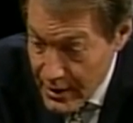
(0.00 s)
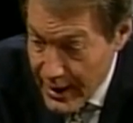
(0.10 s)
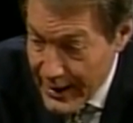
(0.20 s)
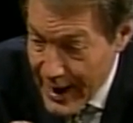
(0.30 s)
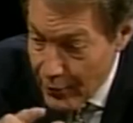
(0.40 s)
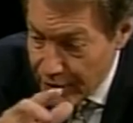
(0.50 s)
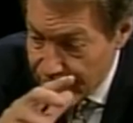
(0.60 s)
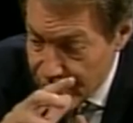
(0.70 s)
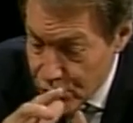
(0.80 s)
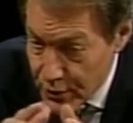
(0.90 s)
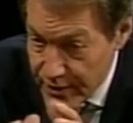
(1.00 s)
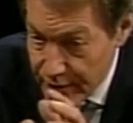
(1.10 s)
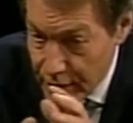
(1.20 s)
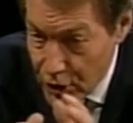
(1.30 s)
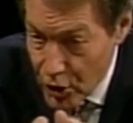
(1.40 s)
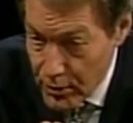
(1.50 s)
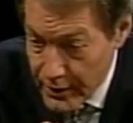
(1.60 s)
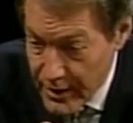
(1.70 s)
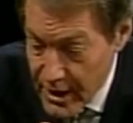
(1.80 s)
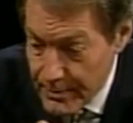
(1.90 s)
and how it fits within the
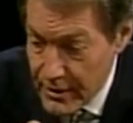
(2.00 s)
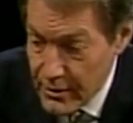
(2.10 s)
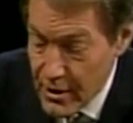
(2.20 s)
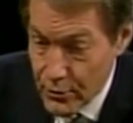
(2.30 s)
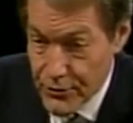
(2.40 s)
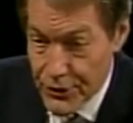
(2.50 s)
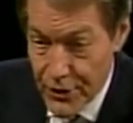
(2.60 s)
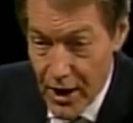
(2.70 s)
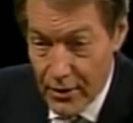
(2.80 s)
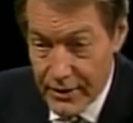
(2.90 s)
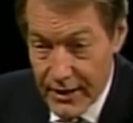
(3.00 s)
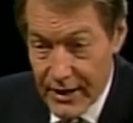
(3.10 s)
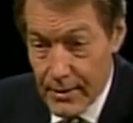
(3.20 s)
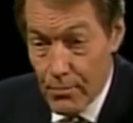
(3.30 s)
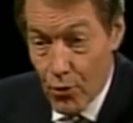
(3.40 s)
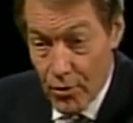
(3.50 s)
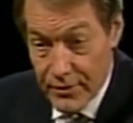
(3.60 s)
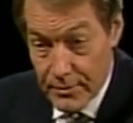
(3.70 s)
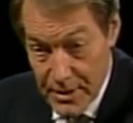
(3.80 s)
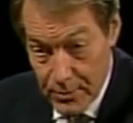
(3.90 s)
global economy with the dollar gaining
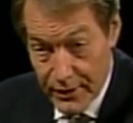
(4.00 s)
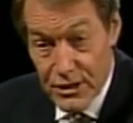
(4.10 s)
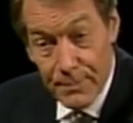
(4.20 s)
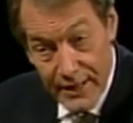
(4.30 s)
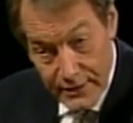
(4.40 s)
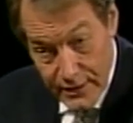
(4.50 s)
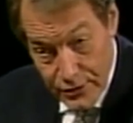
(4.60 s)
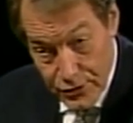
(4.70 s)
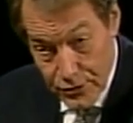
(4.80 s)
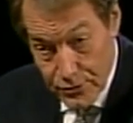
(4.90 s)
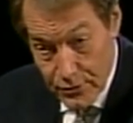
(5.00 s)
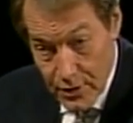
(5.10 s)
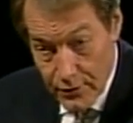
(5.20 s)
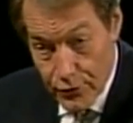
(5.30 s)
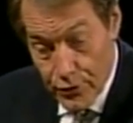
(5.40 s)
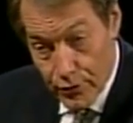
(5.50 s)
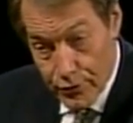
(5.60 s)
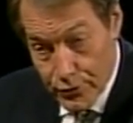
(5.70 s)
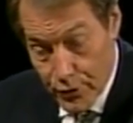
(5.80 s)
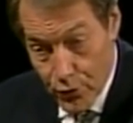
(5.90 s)
more than people expected it to, the
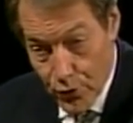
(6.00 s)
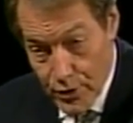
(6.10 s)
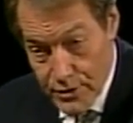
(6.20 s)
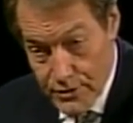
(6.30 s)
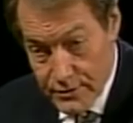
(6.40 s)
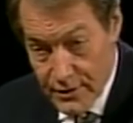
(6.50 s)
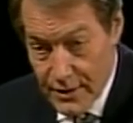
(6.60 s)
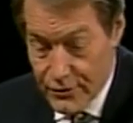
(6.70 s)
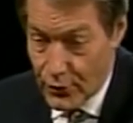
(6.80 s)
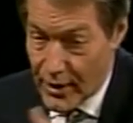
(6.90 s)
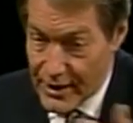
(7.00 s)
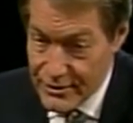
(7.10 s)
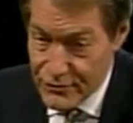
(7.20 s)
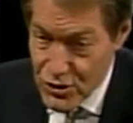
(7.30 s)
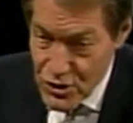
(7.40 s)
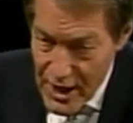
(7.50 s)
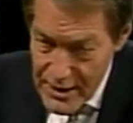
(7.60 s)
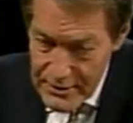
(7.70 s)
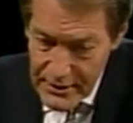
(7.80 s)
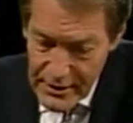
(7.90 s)
euro doing worse, the rise of
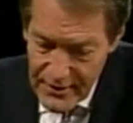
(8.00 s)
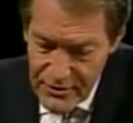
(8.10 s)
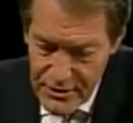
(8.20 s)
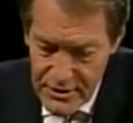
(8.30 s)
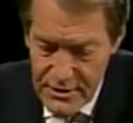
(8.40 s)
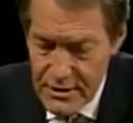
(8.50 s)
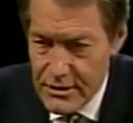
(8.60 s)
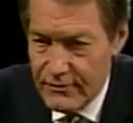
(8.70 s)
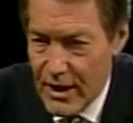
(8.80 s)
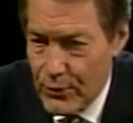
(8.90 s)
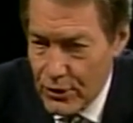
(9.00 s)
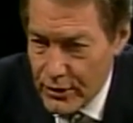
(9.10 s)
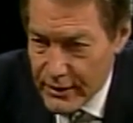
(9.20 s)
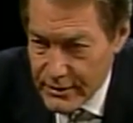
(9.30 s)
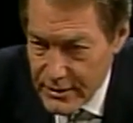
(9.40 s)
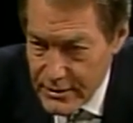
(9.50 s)
China. Give us a sense of how we look at